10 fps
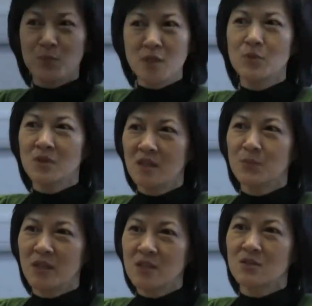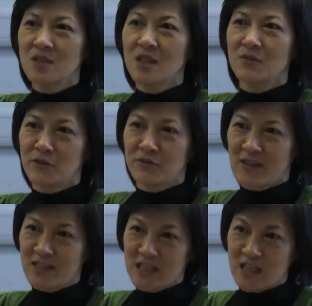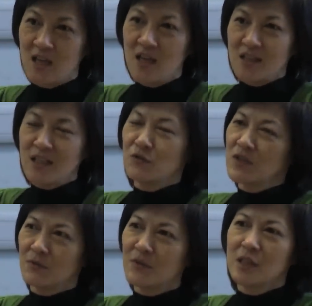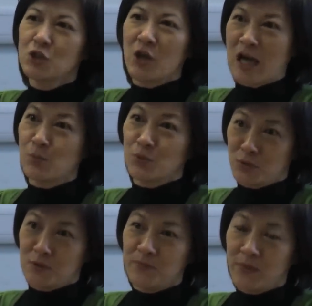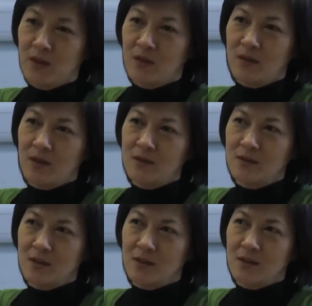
people here basically are very friendly. They are willing to help you, and